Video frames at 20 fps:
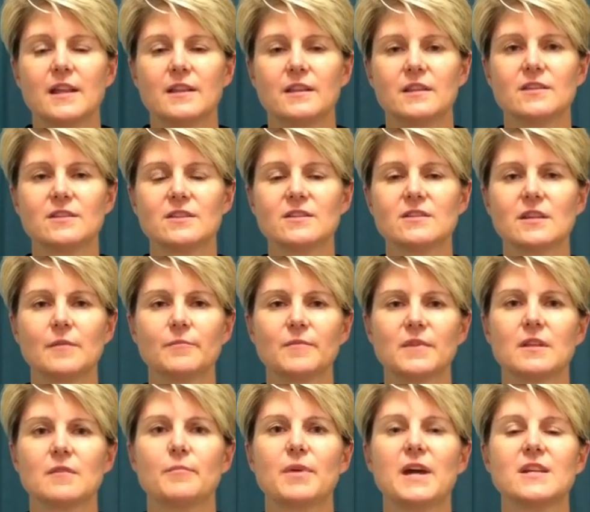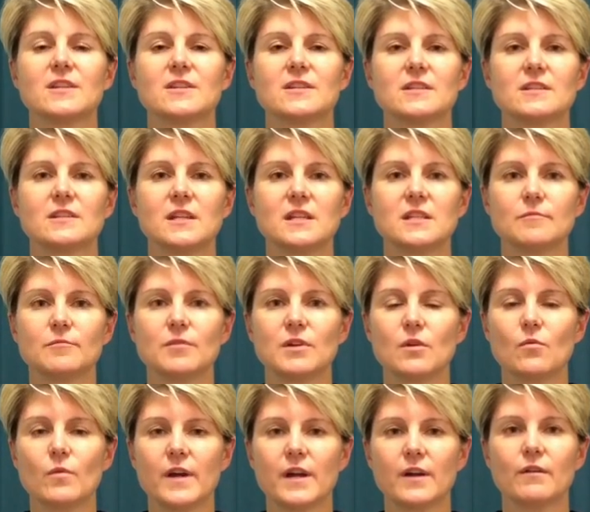This is something that patients need to be
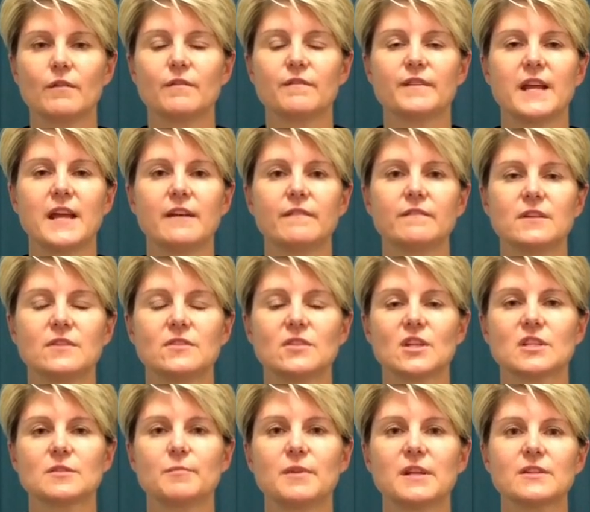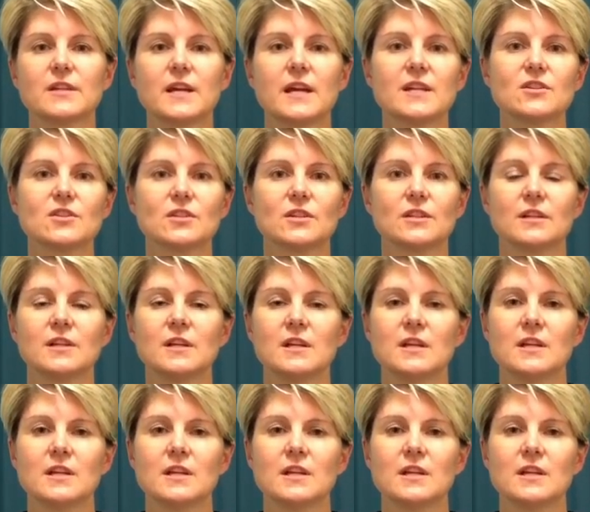aware of and have this expectation,